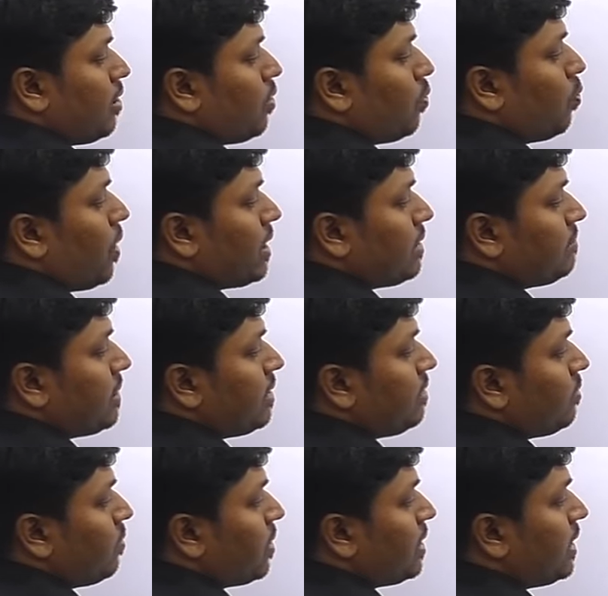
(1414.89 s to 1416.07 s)
1
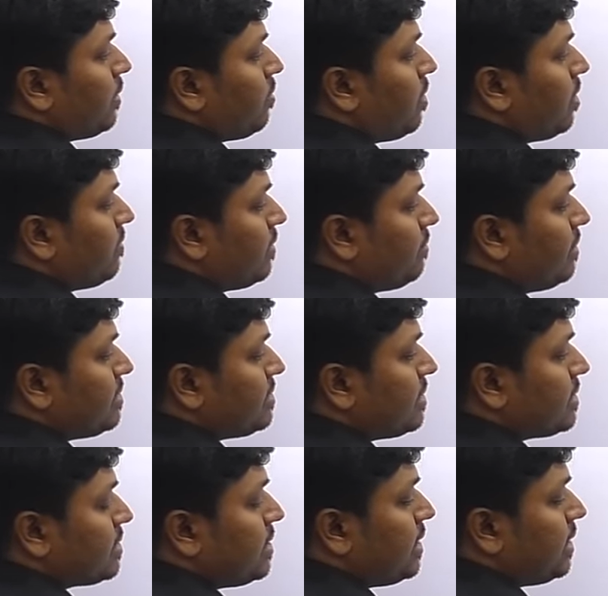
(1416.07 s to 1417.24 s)
man, 1 day work will be
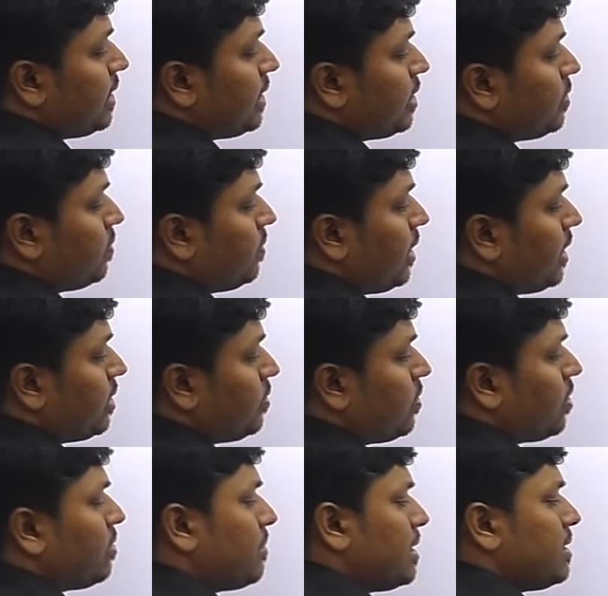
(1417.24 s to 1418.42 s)
16 into 8. Do
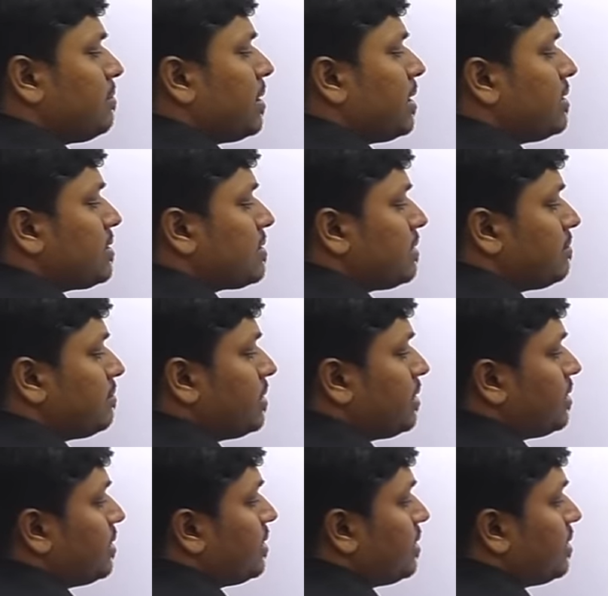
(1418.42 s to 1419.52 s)
not multiply this number.